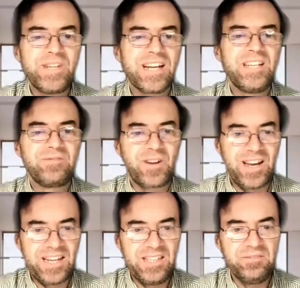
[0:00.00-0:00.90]
Objective
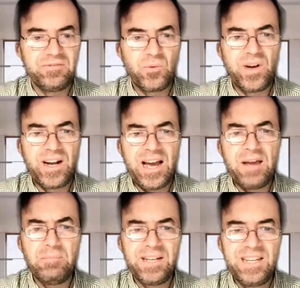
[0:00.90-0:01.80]
Collective, where
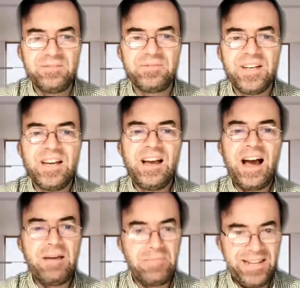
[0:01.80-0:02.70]
I believe I